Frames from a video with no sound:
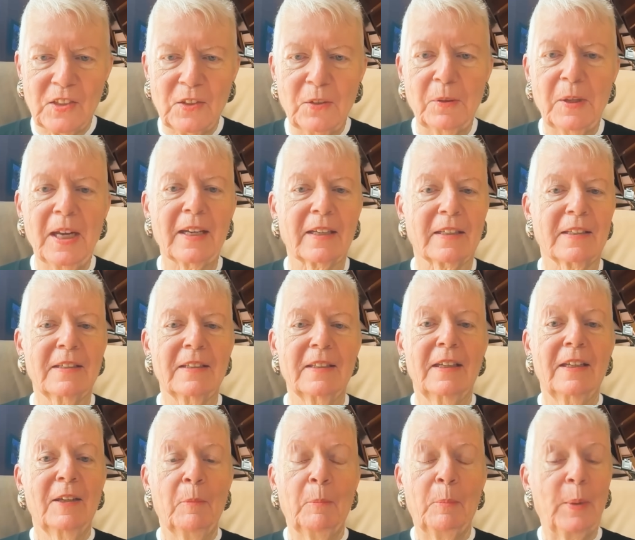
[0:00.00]
correct.
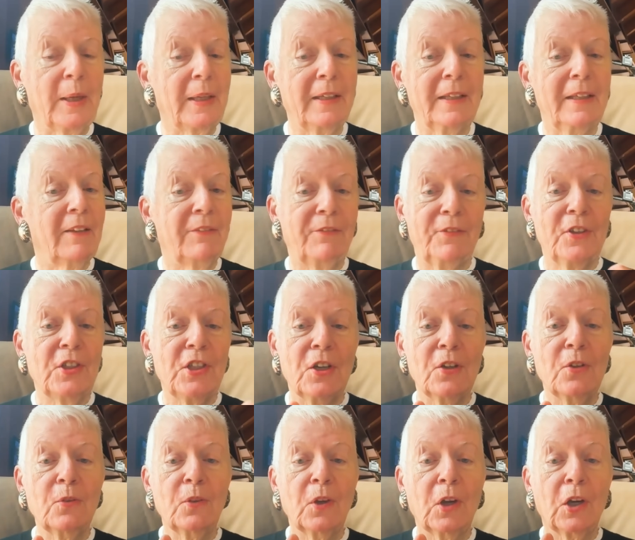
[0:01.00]
But if you
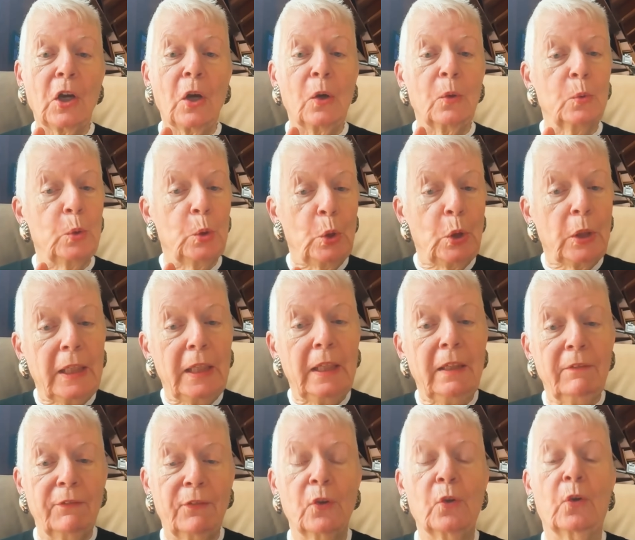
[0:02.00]
don't go looking
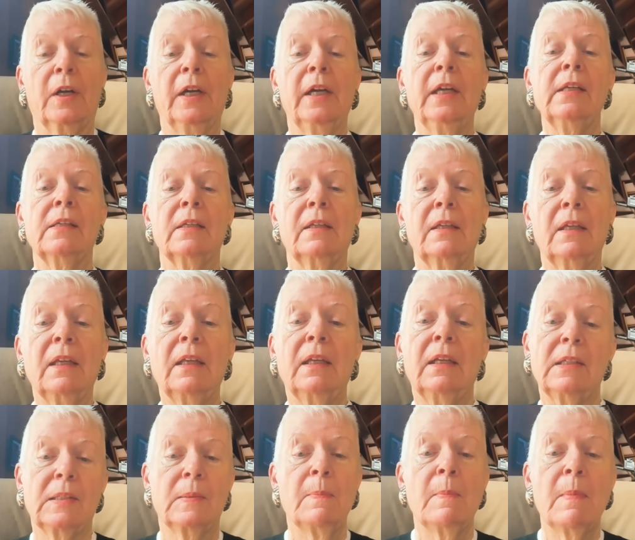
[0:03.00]
for it in
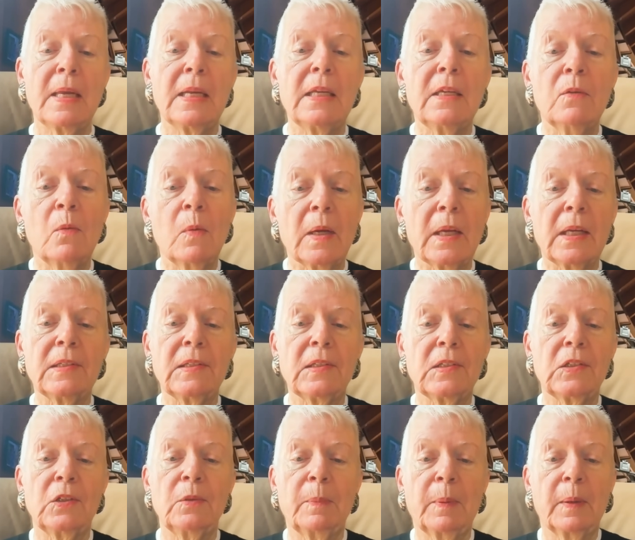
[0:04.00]
as many ways
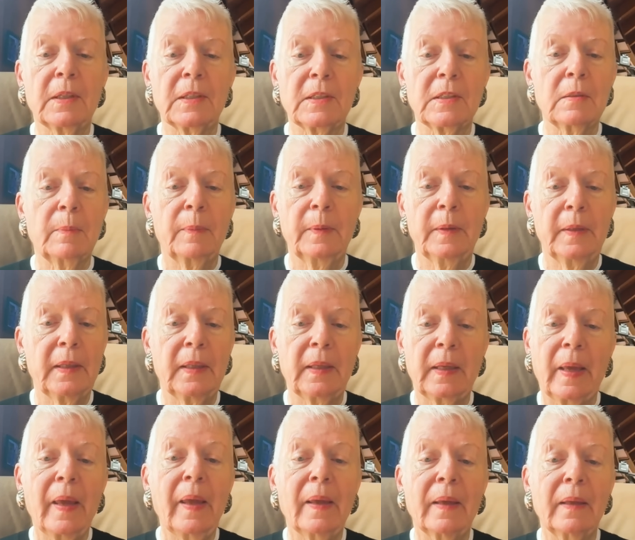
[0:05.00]
as you possibly
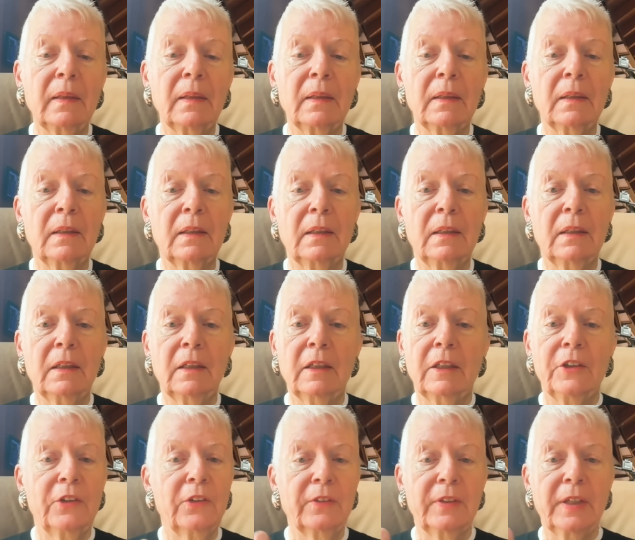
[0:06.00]
can,
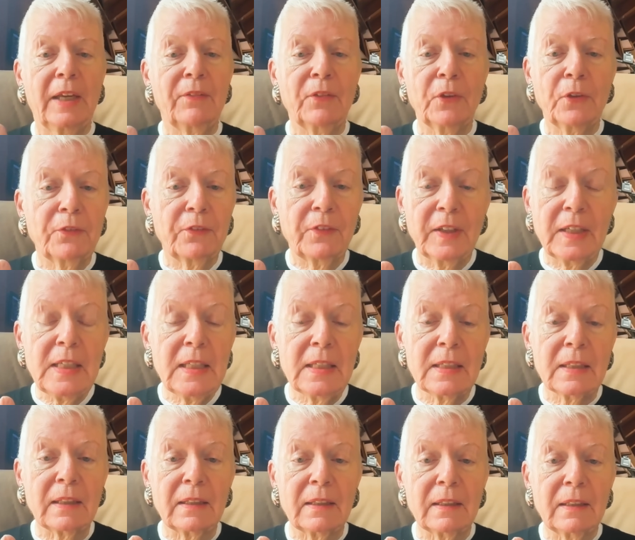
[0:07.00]
you'll never find
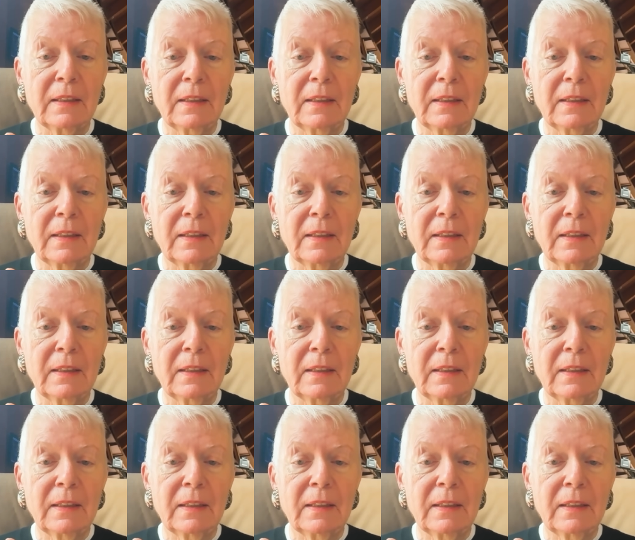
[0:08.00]
it.